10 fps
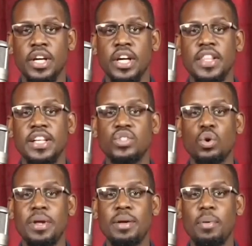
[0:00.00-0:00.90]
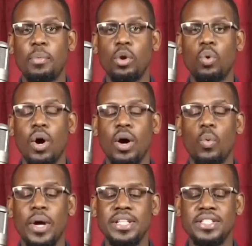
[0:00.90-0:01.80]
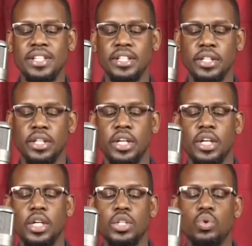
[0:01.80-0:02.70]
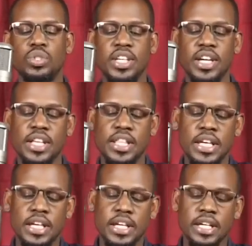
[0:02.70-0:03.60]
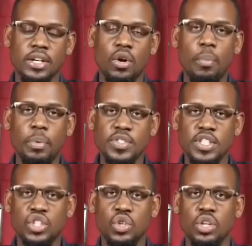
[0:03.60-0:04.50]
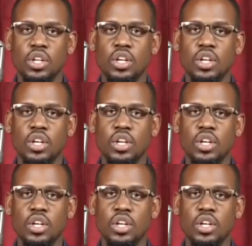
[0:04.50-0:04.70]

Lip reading: There are so many people who are waiting to take the opposition